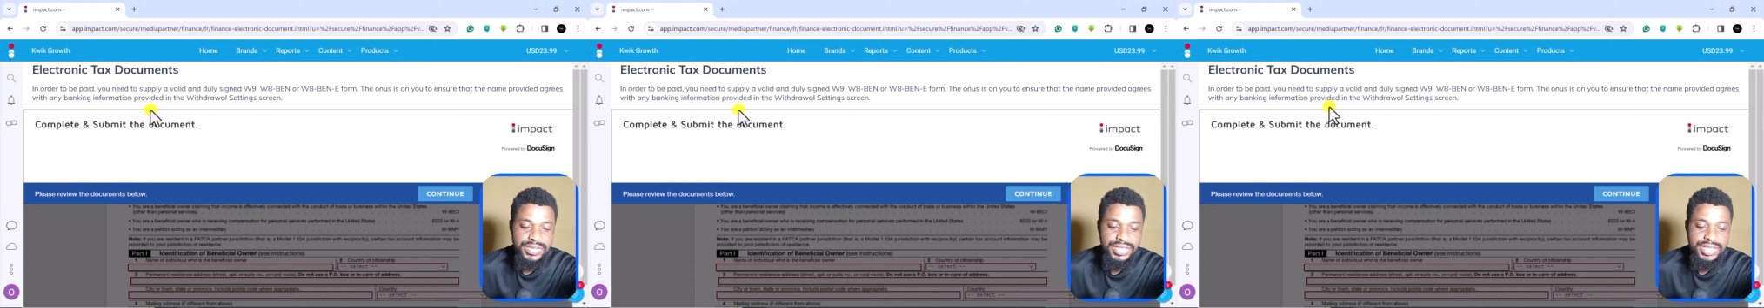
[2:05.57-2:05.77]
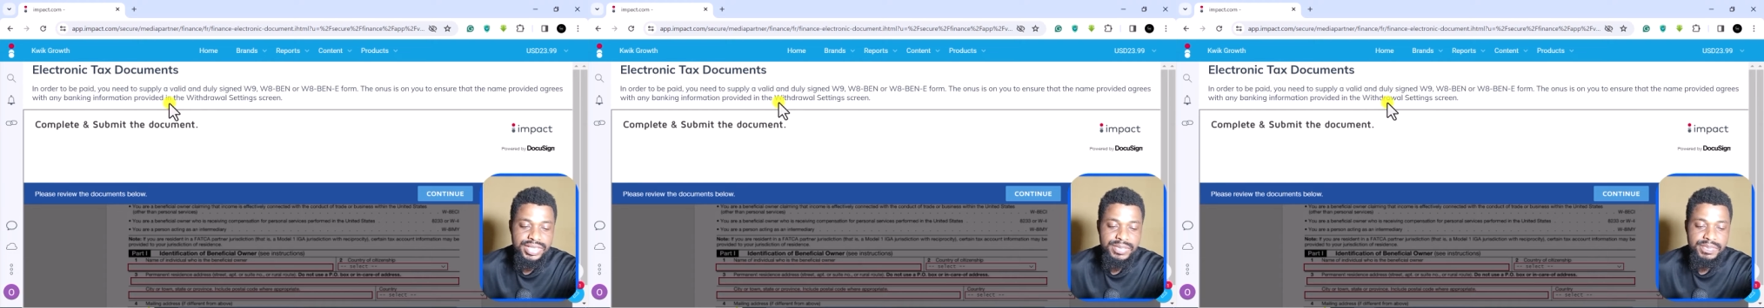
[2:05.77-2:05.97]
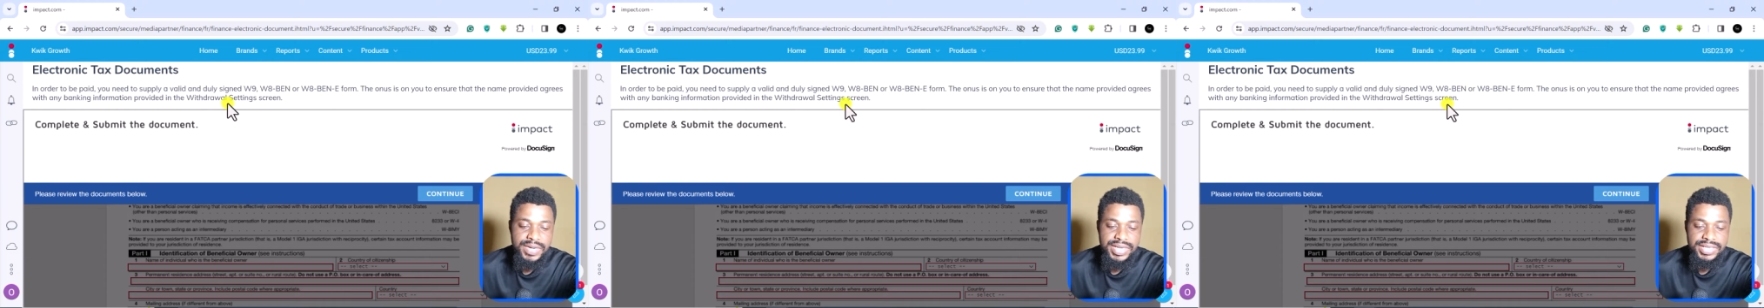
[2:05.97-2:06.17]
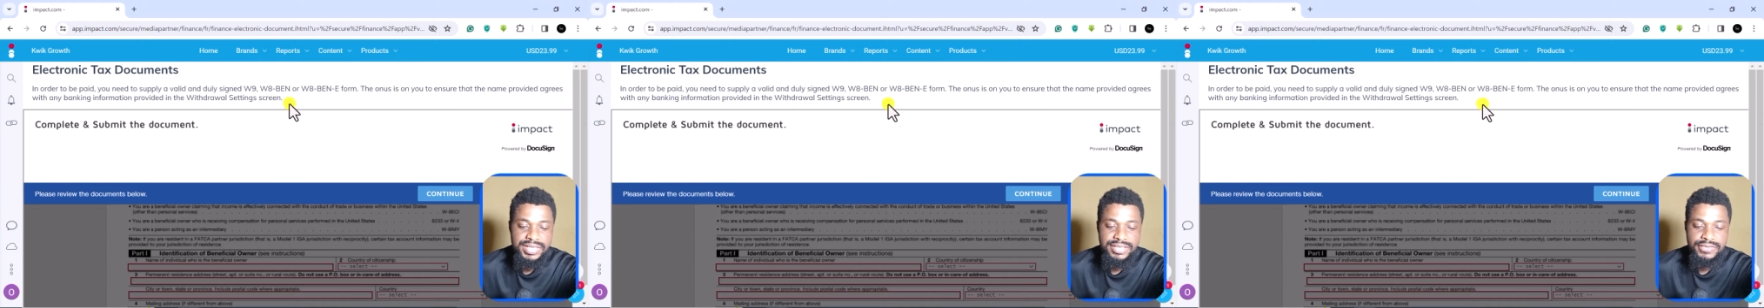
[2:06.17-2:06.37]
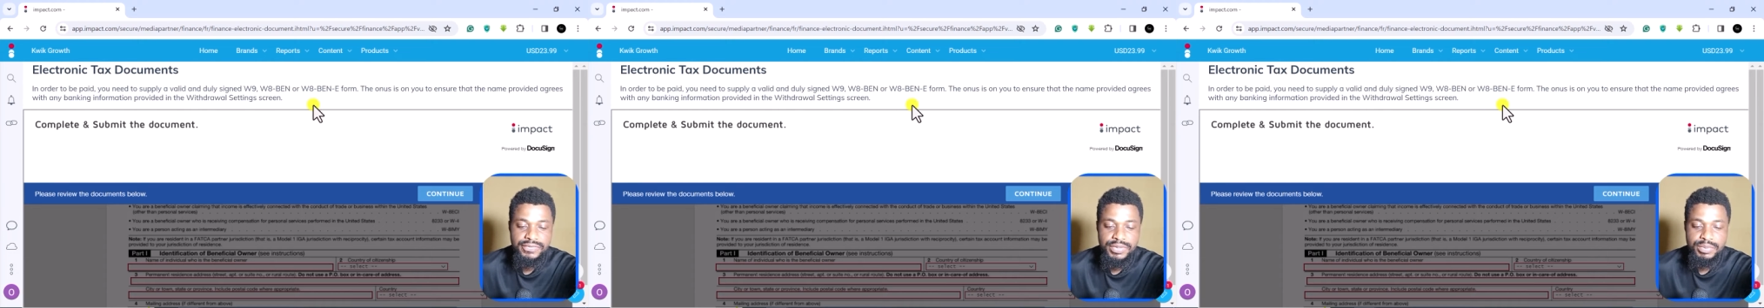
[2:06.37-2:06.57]
any banking
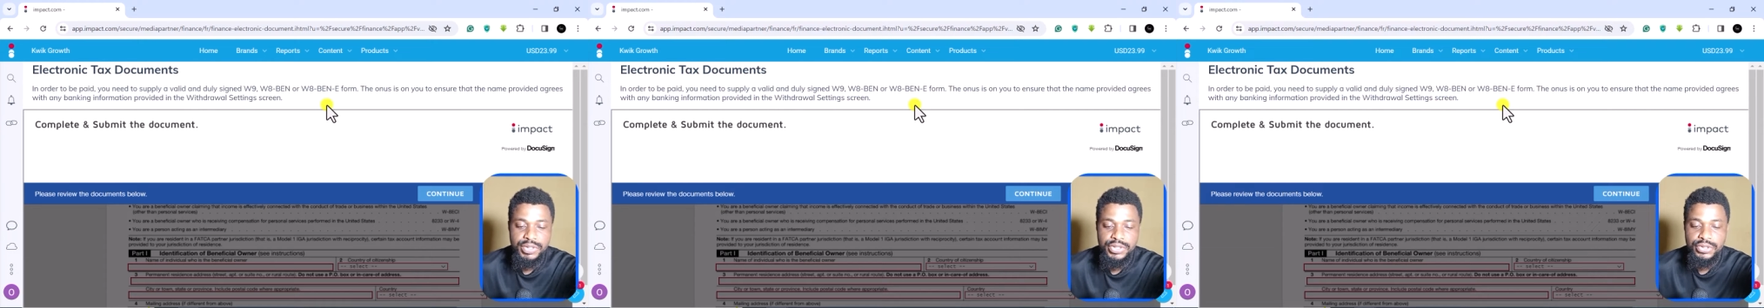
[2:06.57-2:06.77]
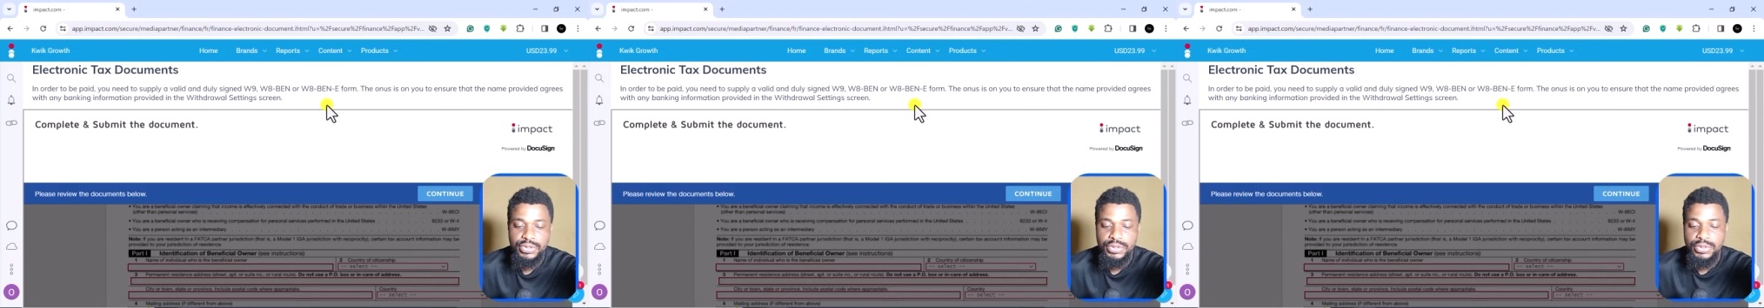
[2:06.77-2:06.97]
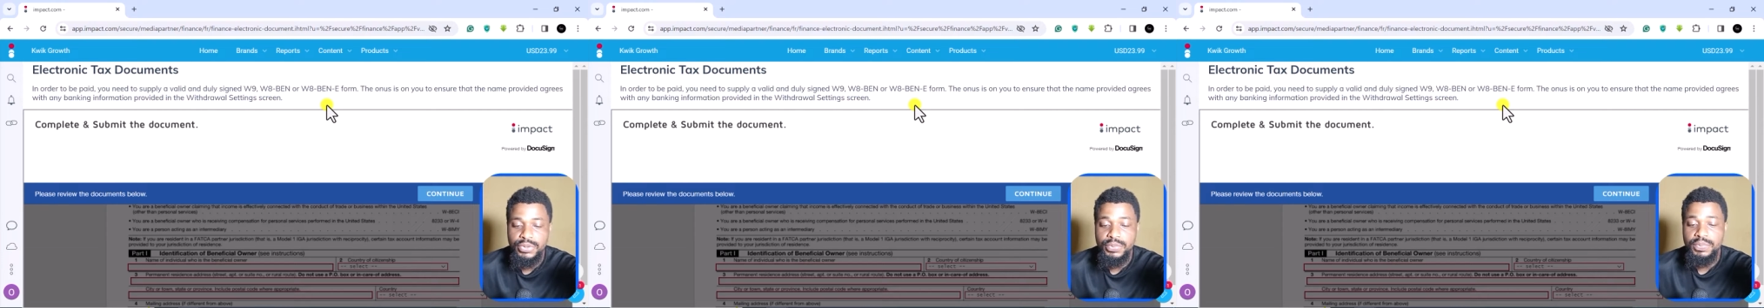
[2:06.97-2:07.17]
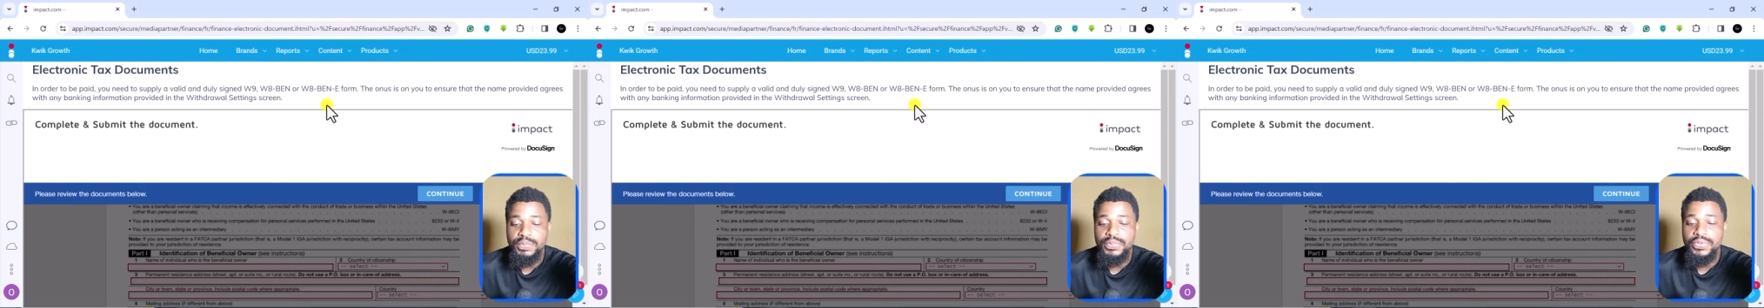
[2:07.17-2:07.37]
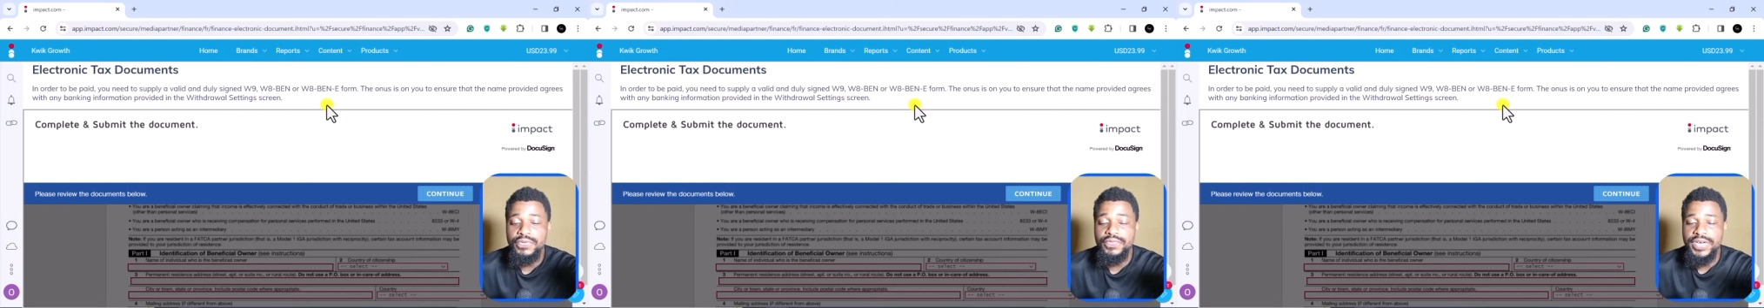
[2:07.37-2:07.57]
information you
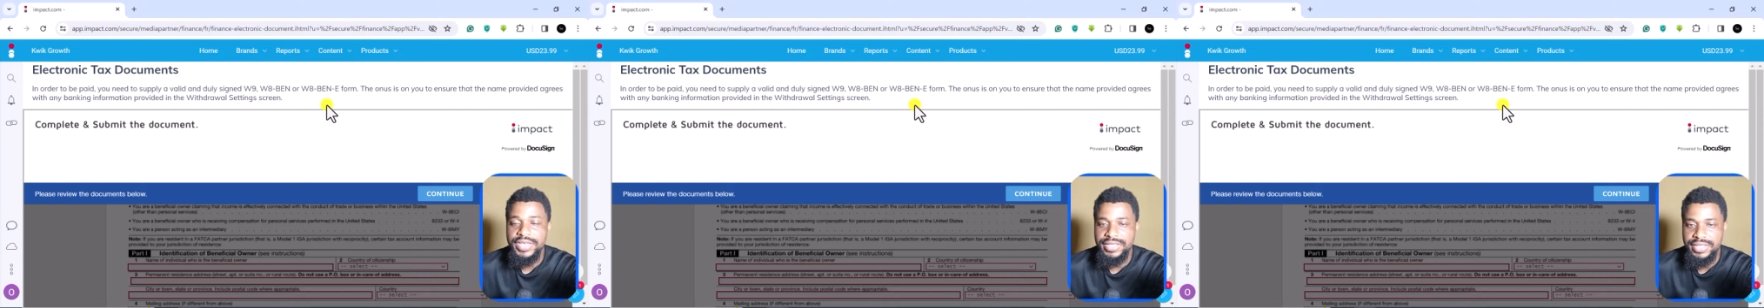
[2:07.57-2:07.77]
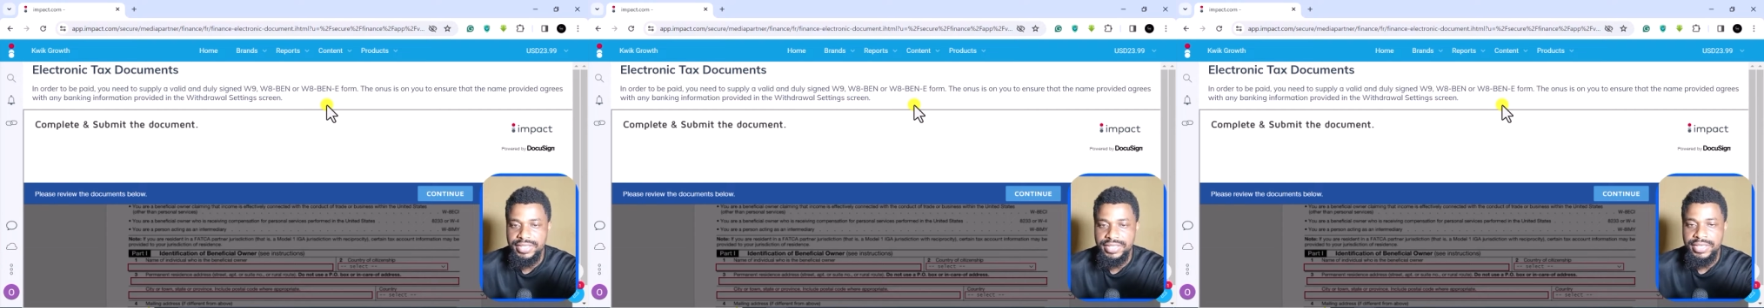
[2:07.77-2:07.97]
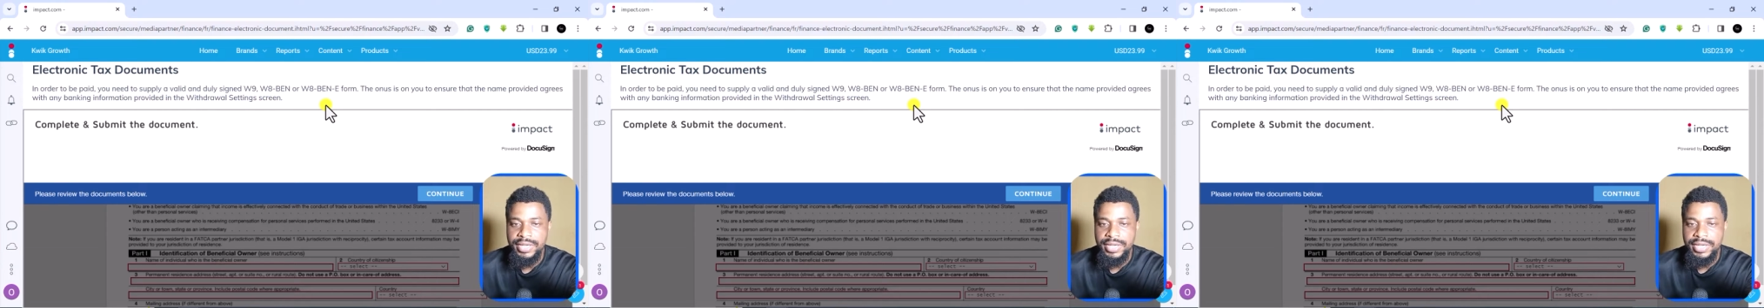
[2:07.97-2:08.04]
provided.